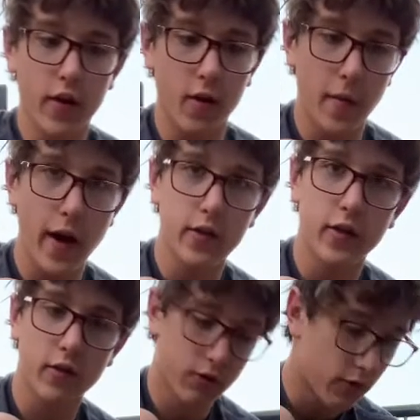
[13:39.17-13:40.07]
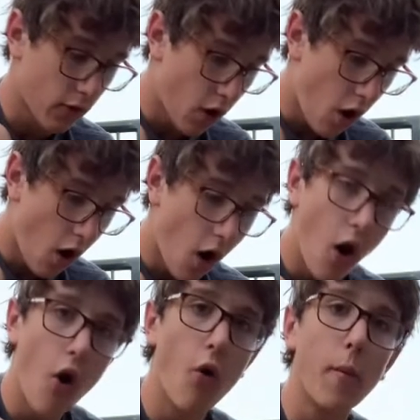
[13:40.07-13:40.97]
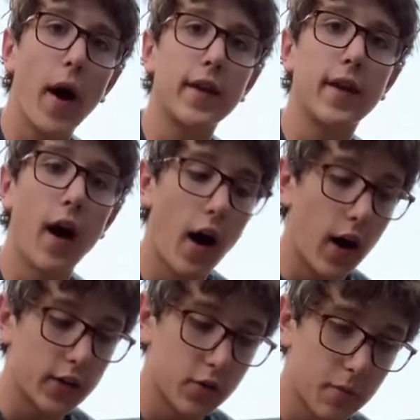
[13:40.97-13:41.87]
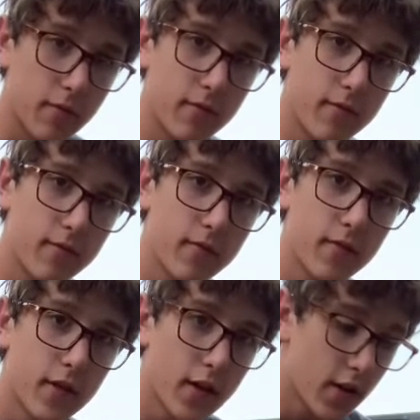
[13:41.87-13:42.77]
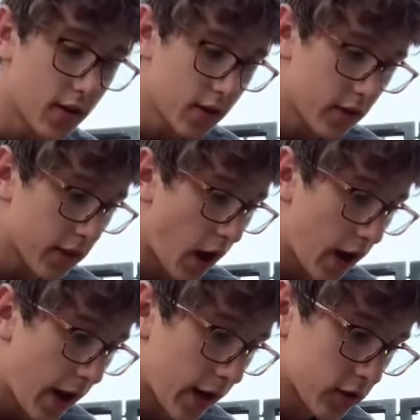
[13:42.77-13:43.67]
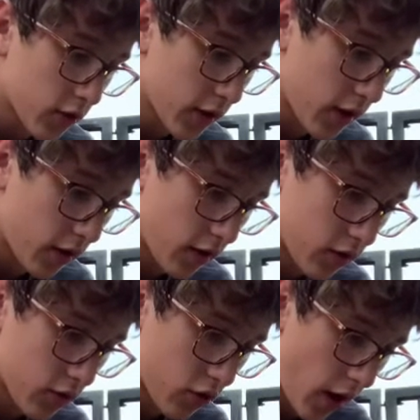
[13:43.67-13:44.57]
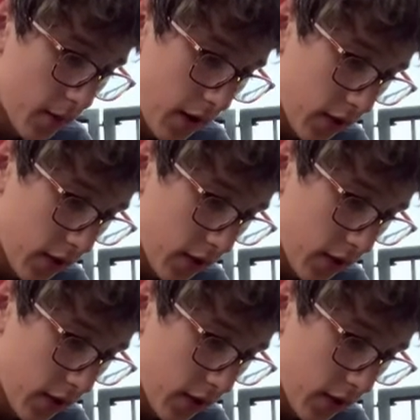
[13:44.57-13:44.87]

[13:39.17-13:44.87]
of matches. Oh my gosh. I actually didn't try to make